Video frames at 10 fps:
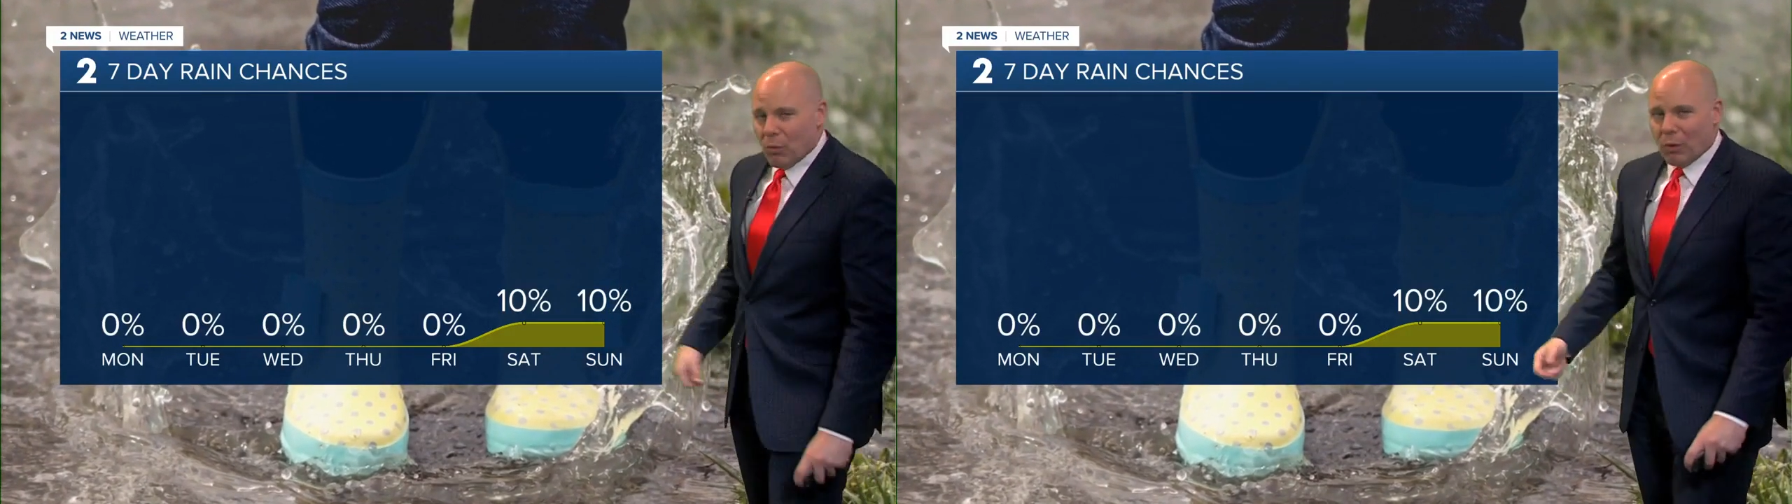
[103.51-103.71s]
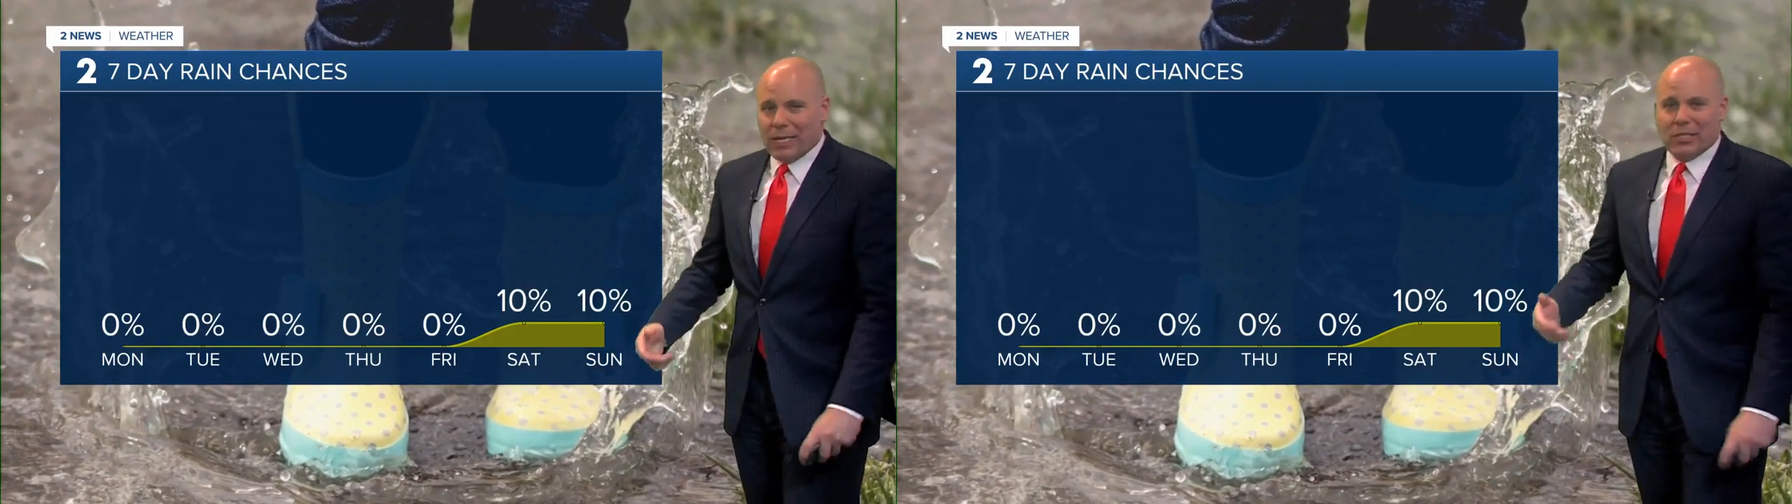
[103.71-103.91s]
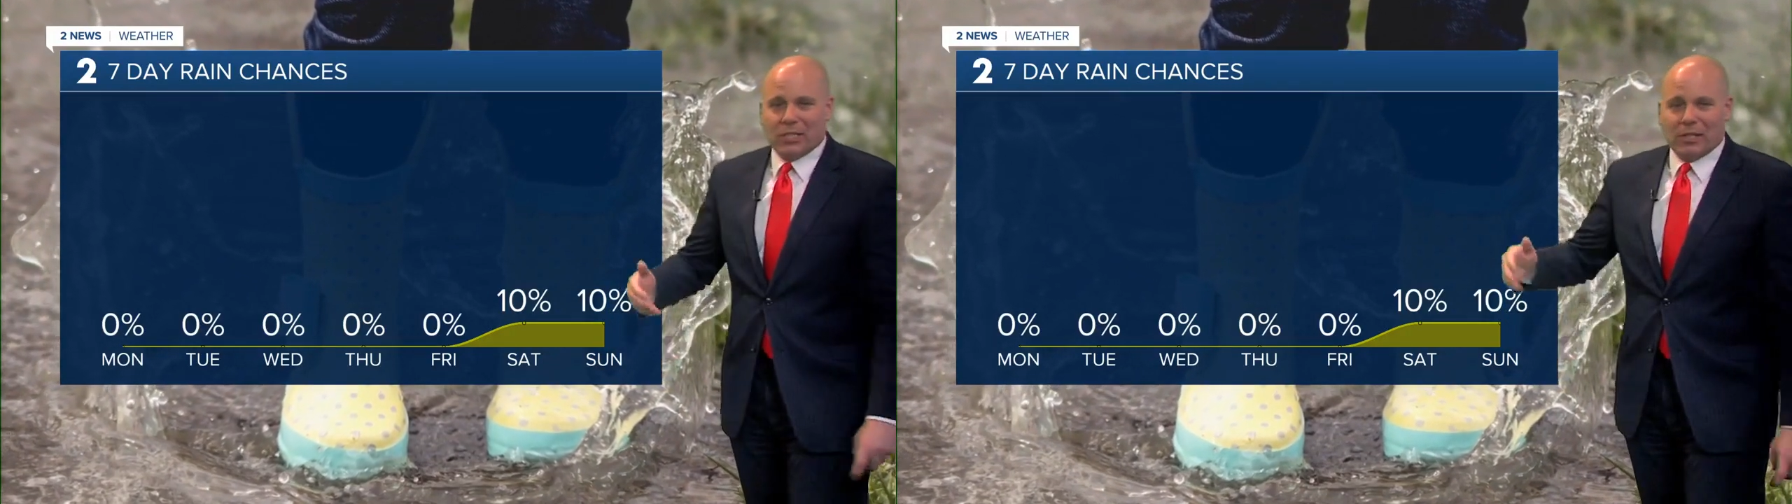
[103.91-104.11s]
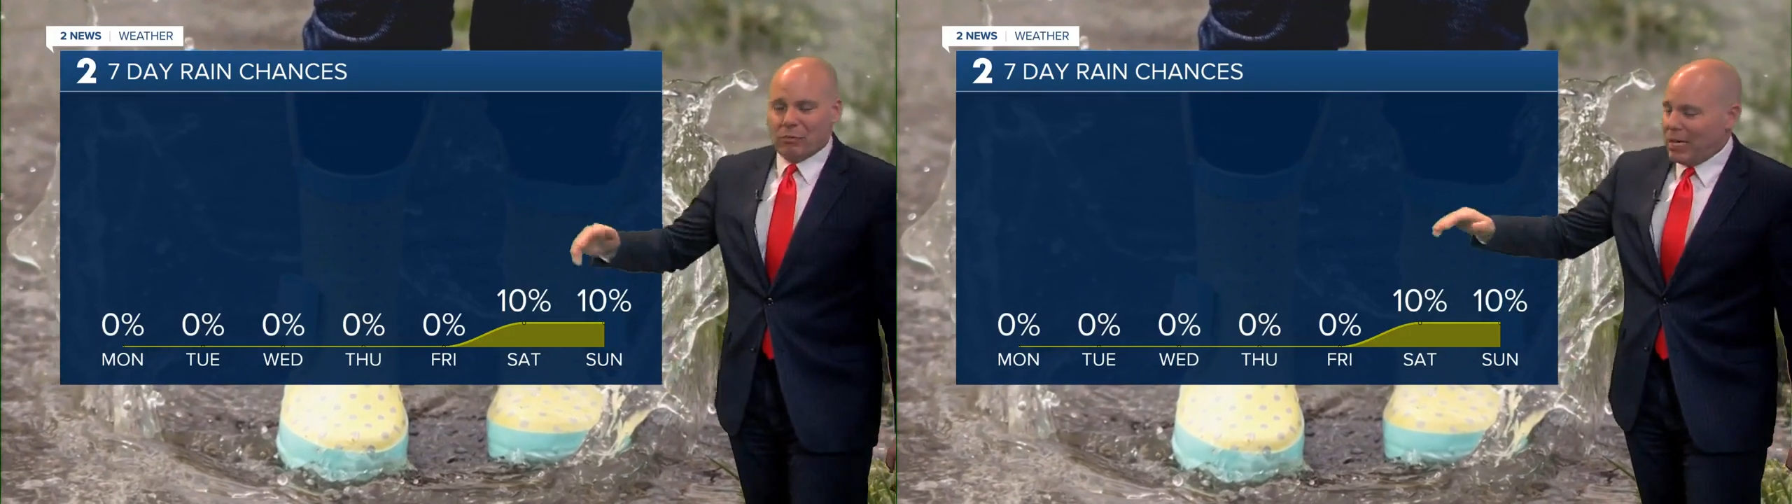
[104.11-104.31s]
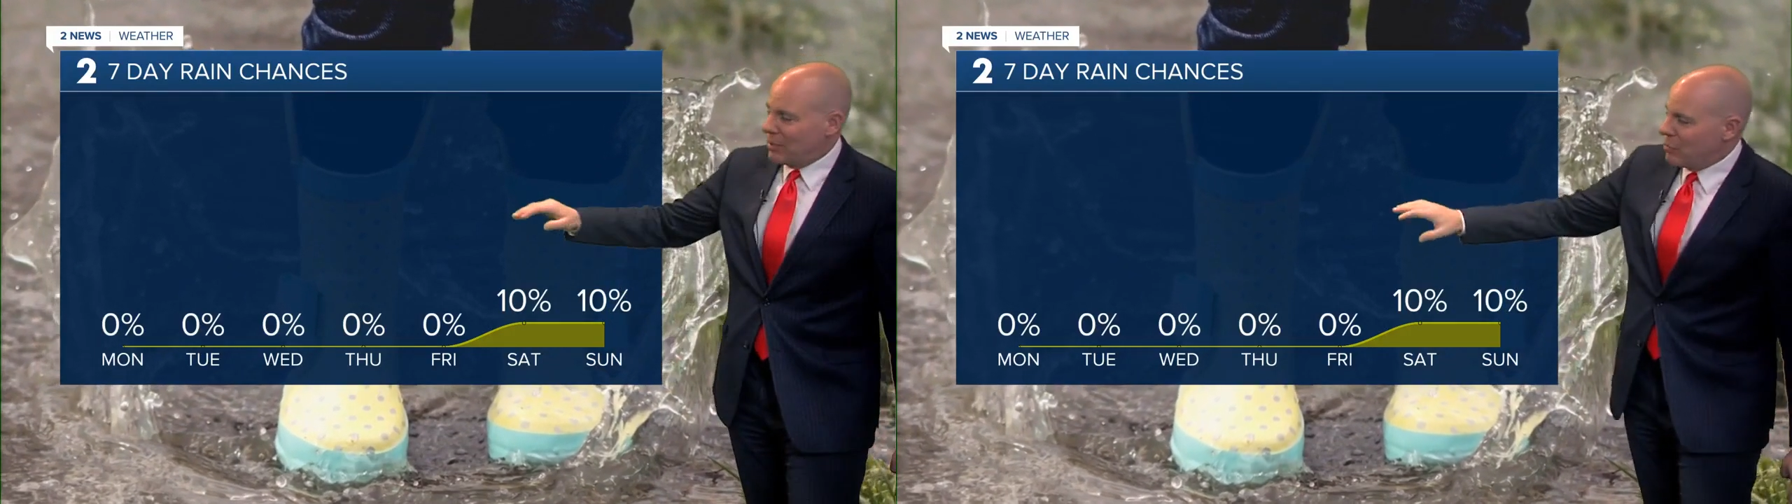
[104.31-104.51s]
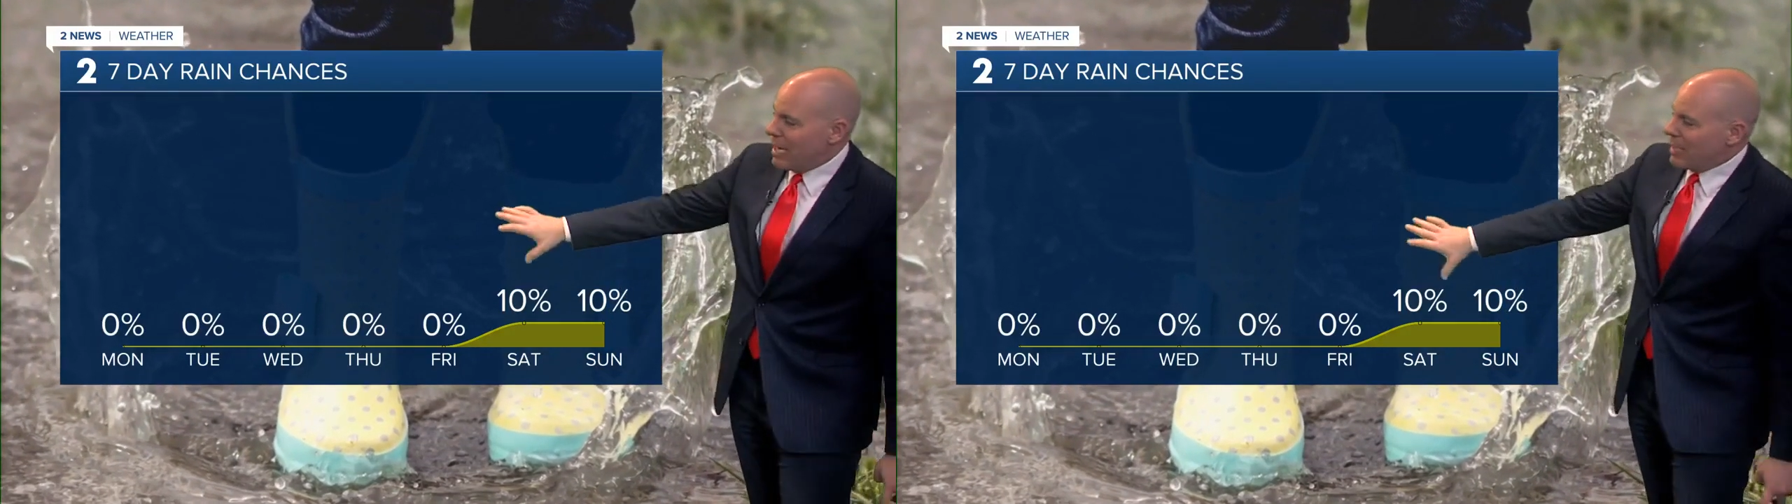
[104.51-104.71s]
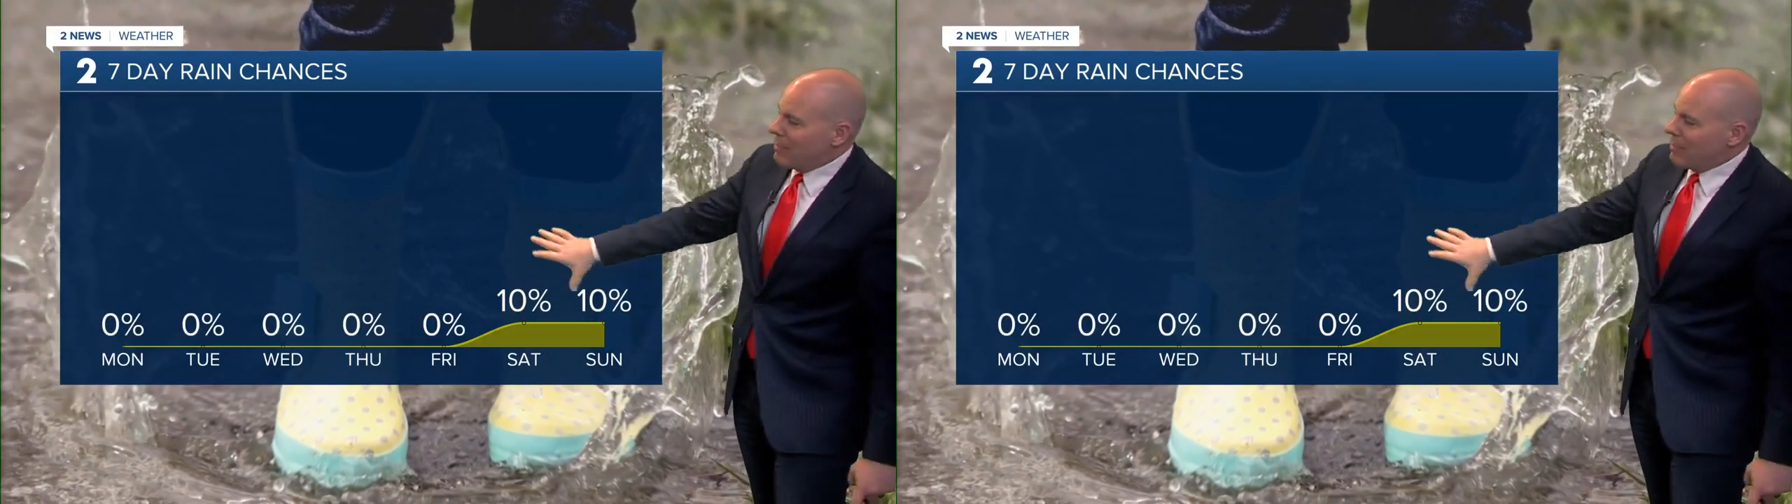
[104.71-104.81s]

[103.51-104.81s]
mornings uh, throughout the week,